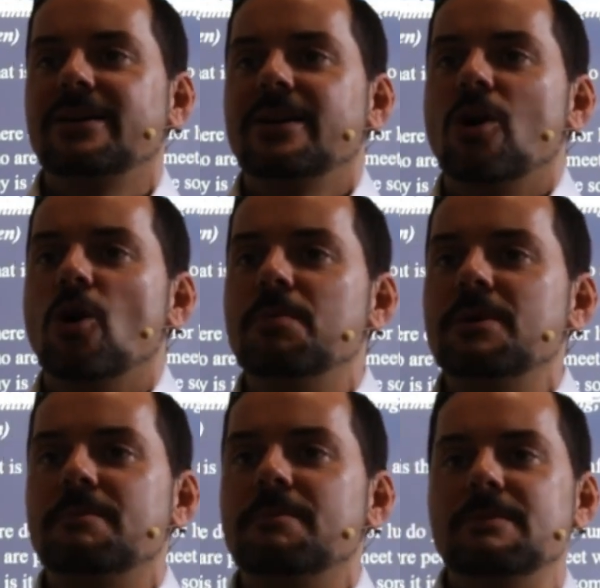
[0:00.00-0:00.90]
open
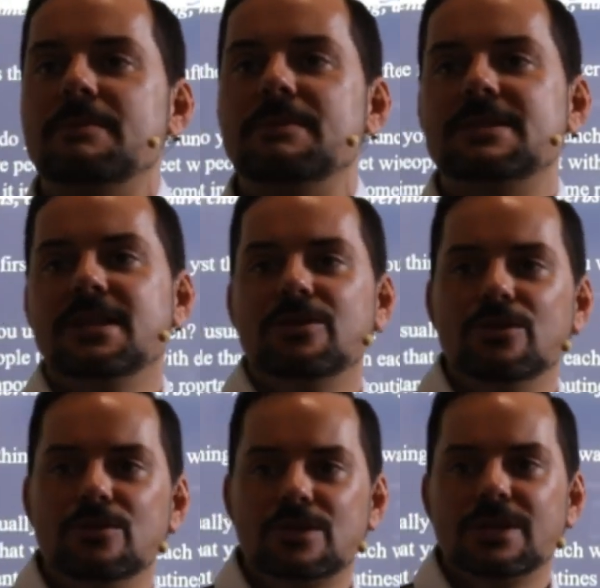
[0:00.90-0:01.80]
up BBC
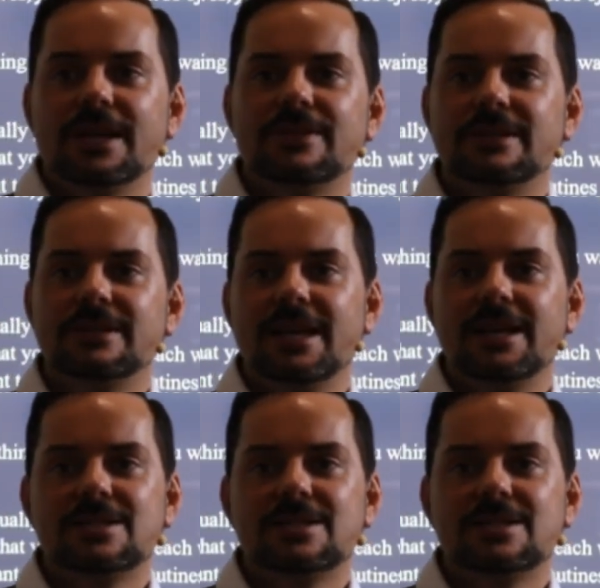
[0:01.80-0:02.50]
News to get the latest